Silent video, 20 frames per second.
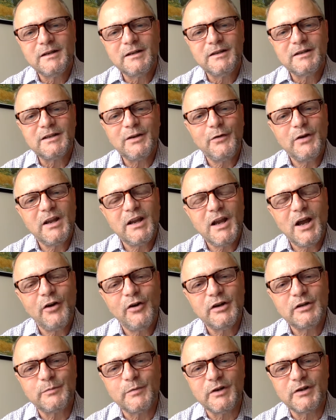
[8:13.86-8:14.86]
So an
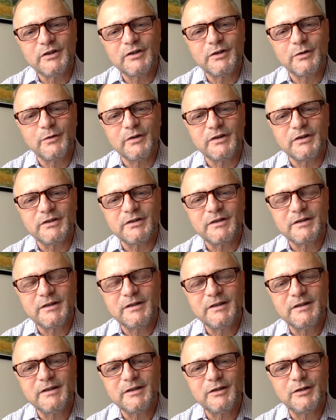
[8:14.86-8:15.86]
encouragement to us
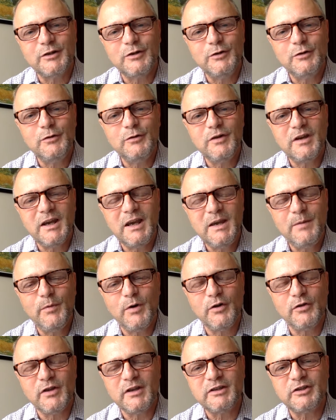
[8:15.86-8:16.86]
to keep
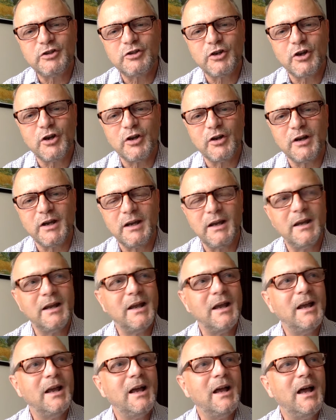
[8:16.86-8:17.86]
on this journey,
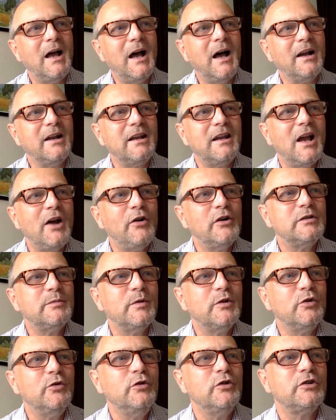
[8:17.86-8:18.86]
an
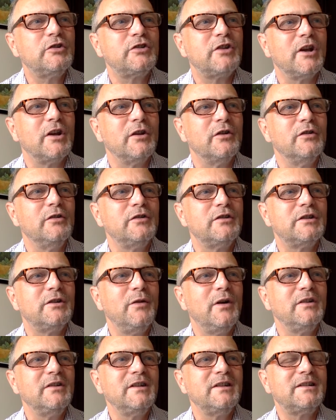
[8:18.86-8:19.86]
encouragement also to
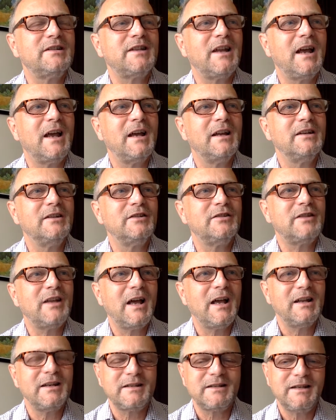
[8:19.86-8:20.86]
understand
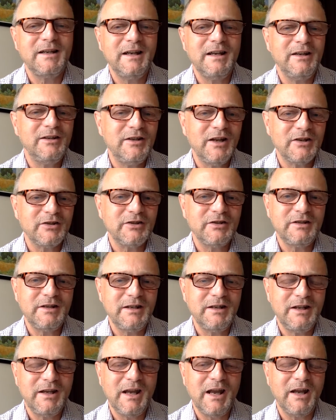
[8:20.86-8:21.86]
that it doesn't
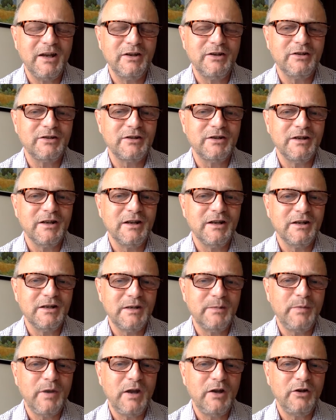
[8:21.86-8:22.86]
in the end
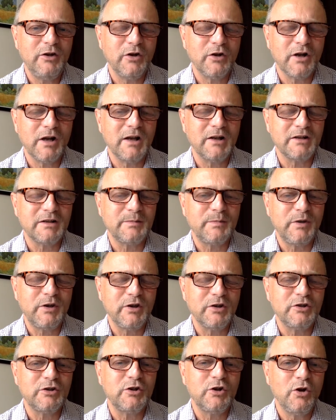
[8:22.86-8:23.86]
depend on us,
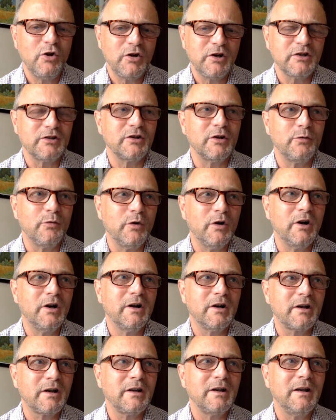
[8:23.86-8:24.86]
because God is at
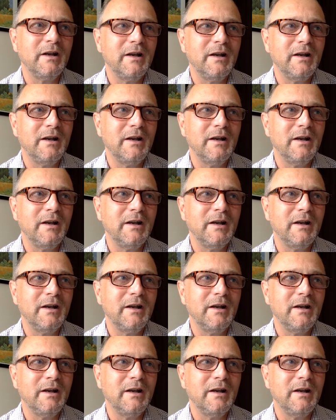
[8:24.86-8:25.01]
work.